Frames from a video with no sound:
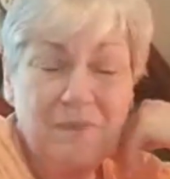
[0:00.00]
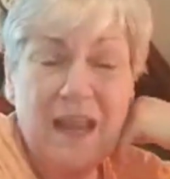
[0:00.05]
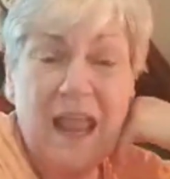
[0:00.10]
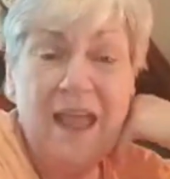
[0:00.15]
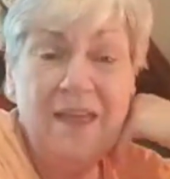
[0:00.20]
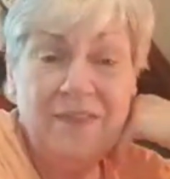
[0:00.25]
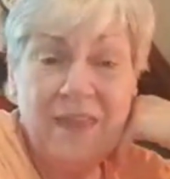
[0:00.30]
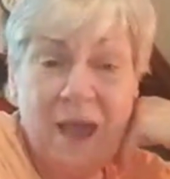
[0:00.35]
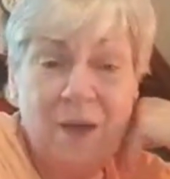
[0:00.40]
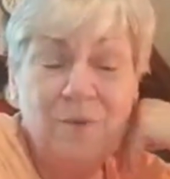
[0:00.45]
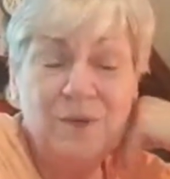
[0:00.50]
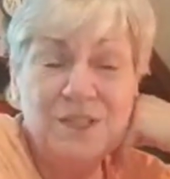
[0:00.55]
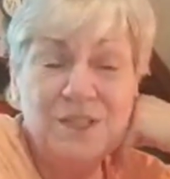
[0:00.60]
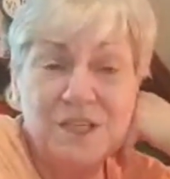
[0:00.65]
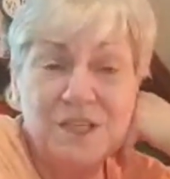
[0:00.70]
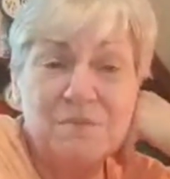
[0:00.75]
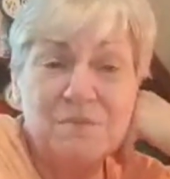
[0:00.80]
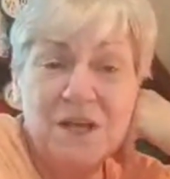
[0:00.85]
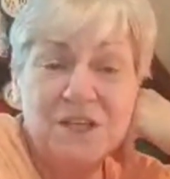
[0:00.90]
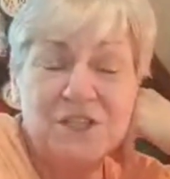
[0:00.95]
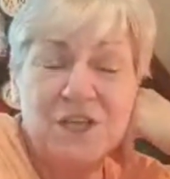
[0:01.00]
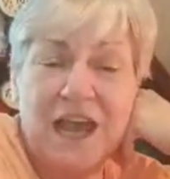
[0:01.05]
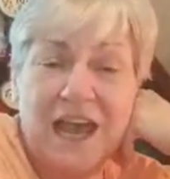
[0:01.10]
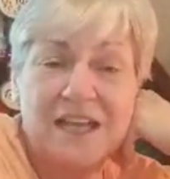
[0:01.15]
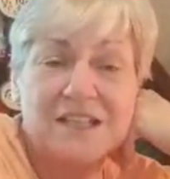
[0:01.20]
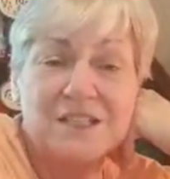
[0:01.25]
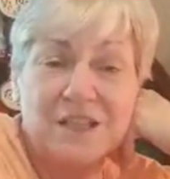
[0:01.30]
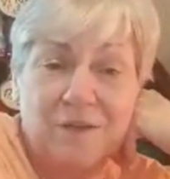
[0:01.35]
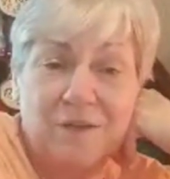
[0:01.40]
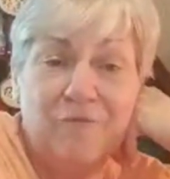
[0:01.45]
And that was as much
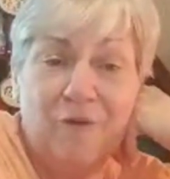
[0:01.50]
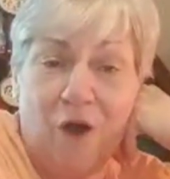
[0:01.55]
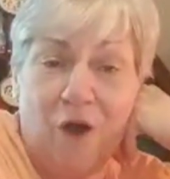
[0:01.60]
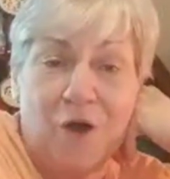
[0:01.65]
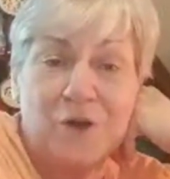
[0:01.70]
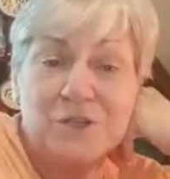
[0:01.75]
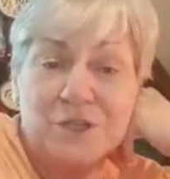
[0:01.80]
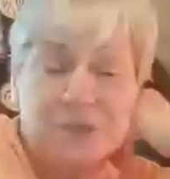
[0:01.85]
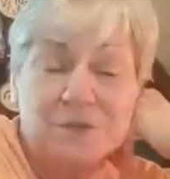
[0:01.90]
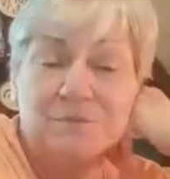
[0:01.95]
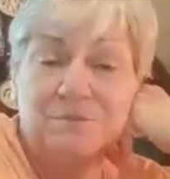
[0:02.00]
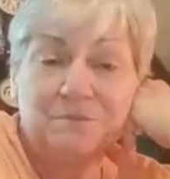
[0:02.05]
as they fought.